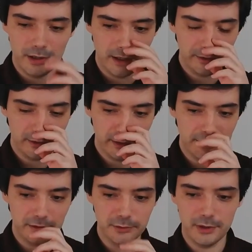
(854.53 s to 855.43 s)

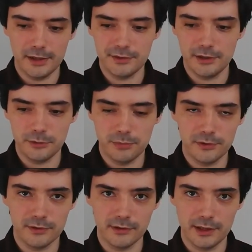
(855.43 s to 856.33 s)
it also has other
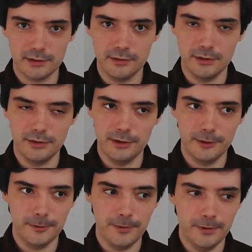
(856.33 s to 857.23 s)
persons, like
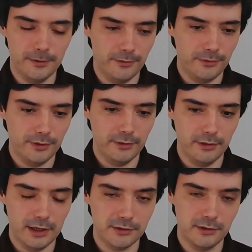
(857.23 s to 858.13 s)

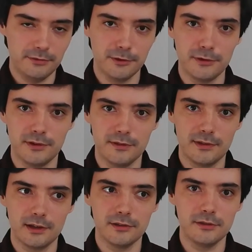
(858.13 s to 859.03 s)
actually the first and
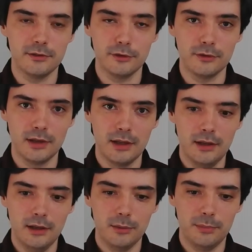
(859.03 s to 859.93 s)
second and third
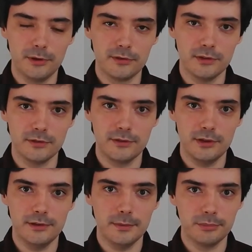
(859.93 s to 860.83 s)
persons
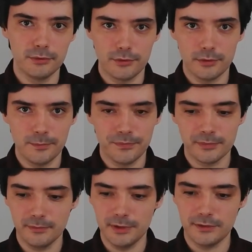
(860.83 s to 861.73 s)
in the plural,
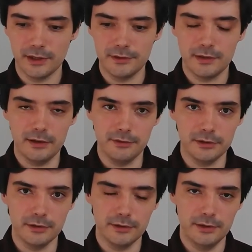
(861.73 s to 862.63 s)
besides
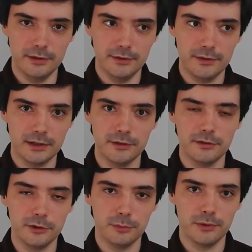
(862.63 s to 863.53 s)
having the second
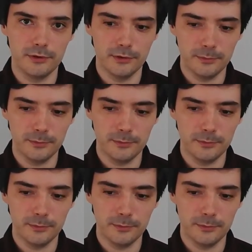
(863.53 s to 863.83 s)
and third person.